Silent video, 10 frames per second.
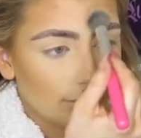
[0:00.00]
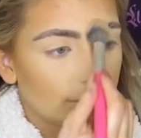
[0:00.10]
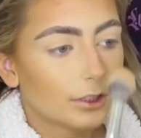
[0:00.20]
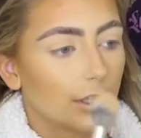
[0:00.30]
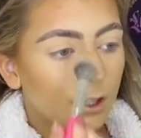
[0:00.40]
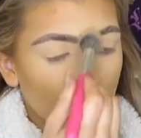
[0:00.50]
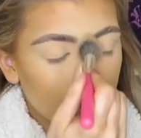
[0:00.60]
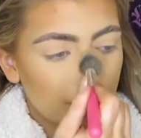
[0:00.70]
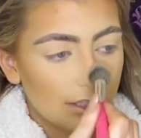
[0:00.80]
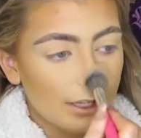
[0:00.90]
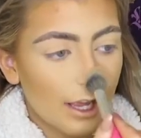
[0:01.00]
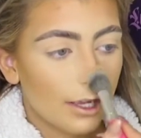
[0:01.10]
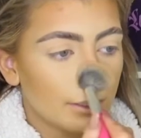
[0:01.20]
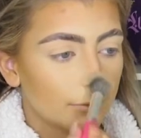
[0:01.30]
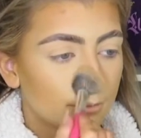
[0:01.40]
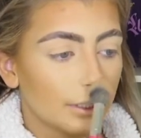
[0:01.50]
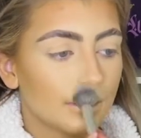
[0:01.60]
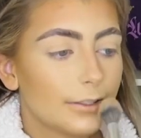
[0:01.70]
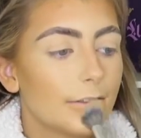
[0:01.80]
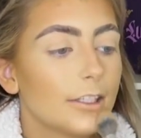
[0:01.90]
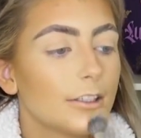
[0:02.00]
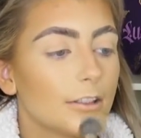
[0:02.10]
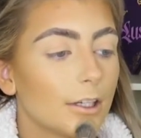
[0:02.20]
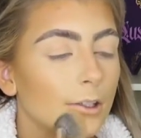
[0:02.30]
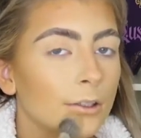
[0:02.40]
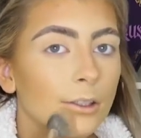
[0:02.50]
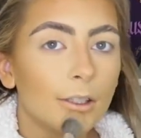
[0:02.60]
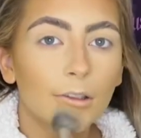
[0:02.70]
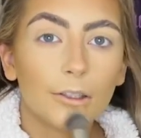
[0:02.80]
So I just set my T-zone,